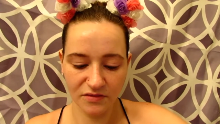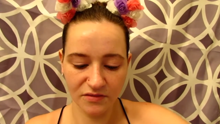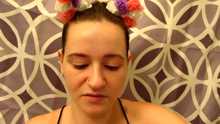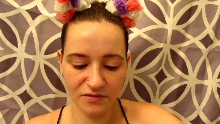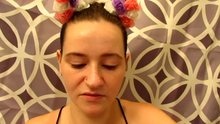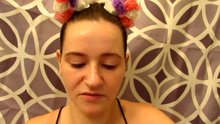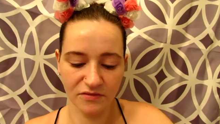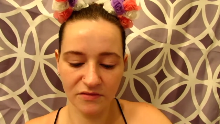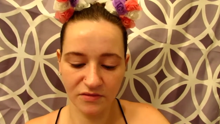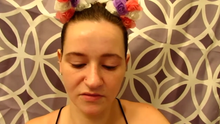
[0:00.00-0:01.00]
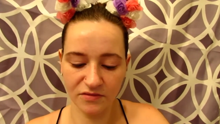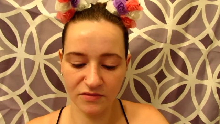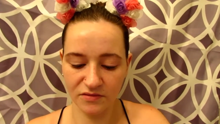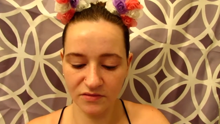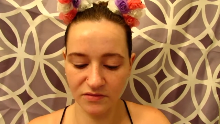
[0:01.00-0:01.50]

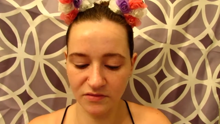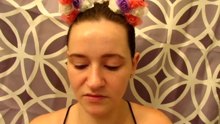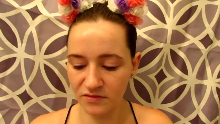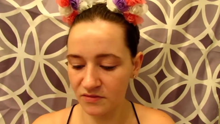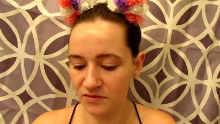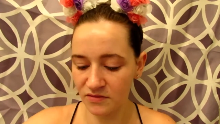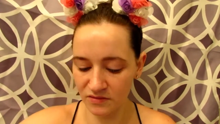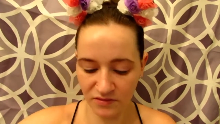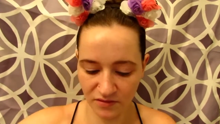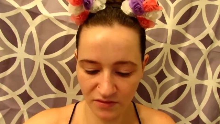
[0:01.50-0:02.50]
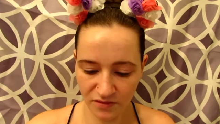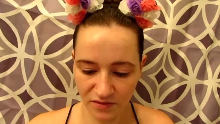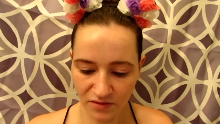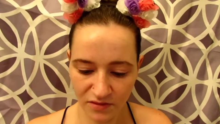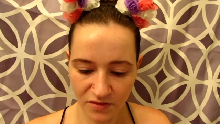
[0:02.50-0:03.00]

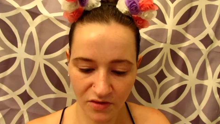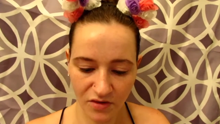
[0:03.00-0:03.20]
No one is speaking in this clip.